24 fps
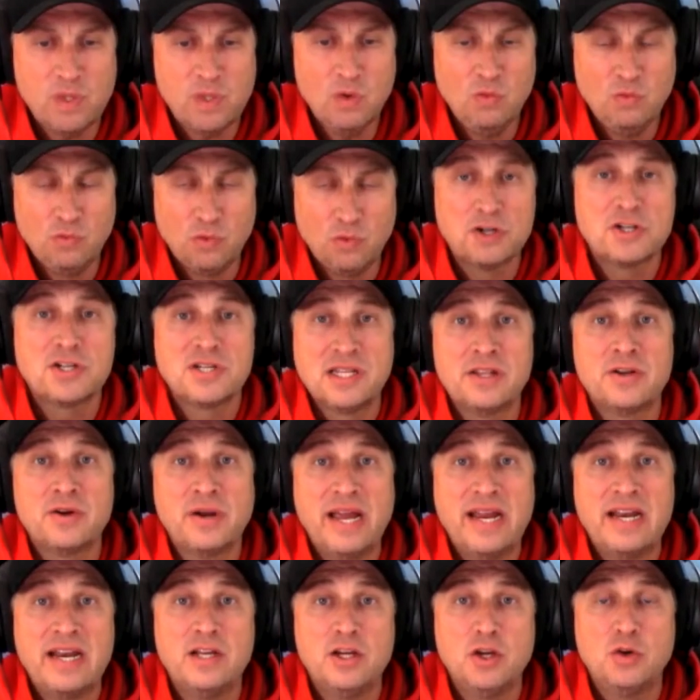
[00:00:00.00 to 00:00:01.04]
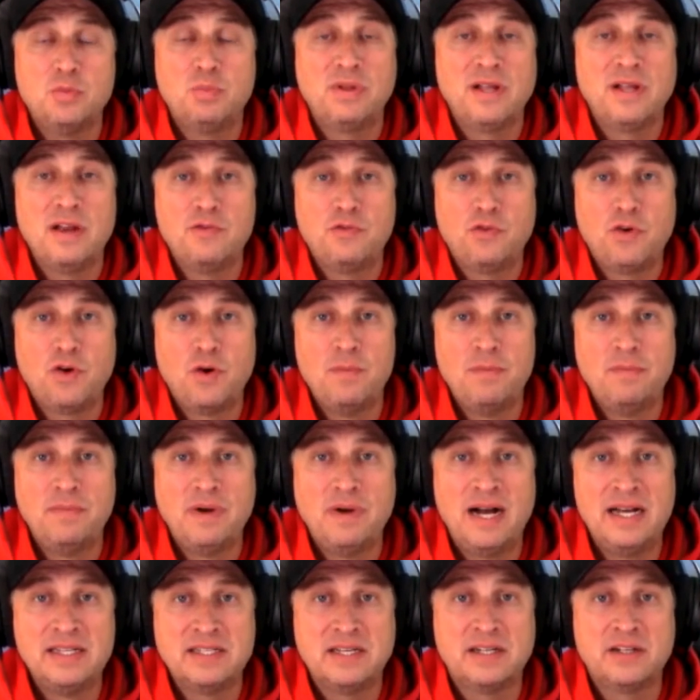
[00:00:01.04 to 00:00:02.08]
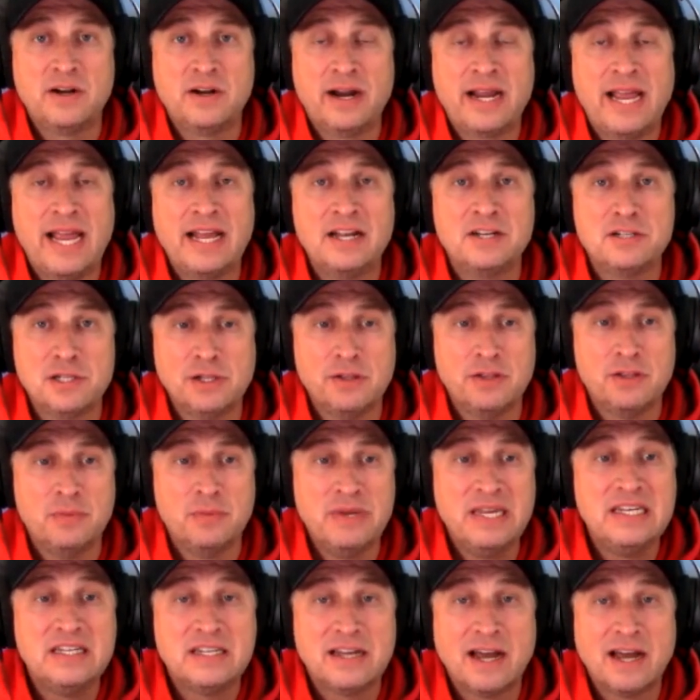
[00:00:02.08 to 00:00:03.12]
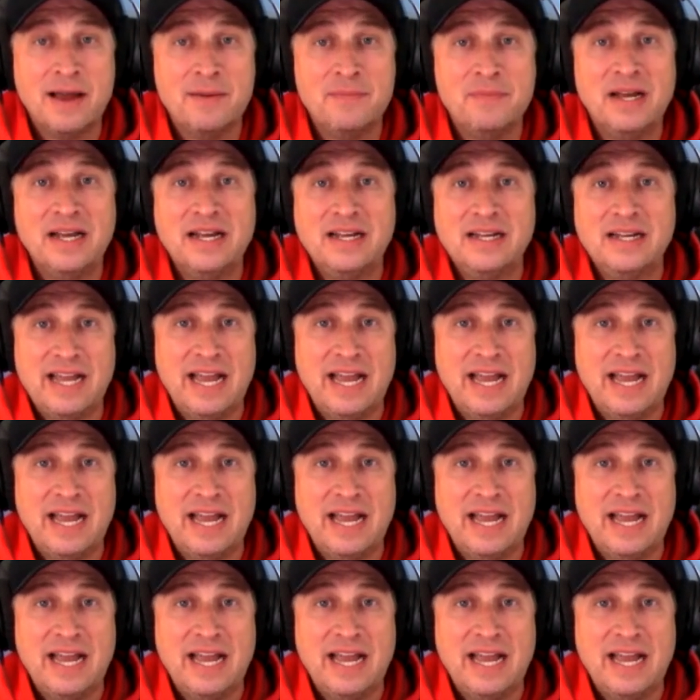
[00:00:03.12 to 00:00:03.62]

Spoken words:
Fortunately, they're getting good play from Isaac Darkangelo in the meantime,